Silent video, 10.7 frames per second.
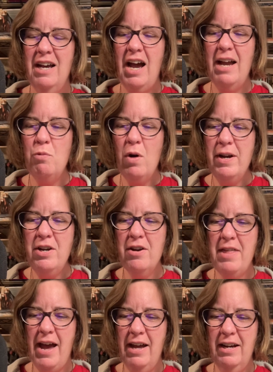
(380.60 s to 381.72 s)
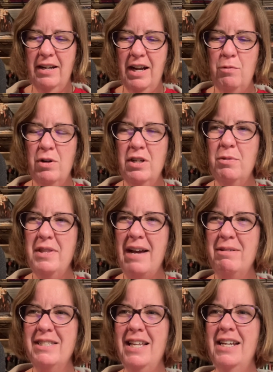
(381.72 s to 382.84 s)
I wonder that. I wonder what that
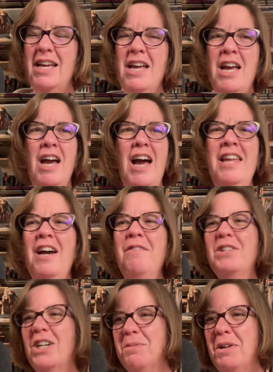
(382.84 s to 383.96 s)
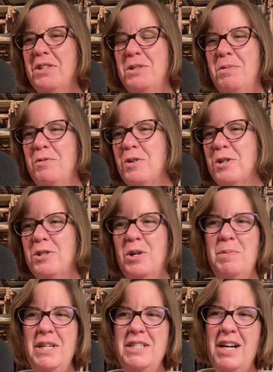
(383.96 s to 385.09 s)
was like. And I've talked about this before so
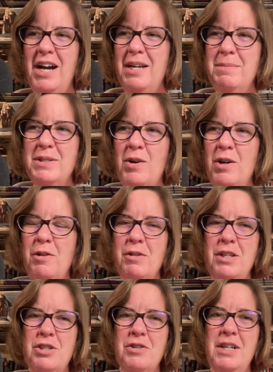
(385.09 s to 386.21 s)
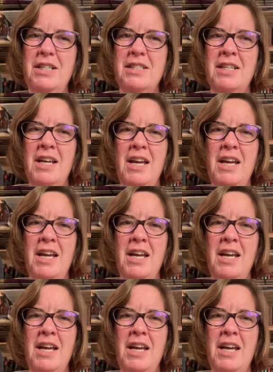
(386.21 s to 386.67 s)
many times on retreats.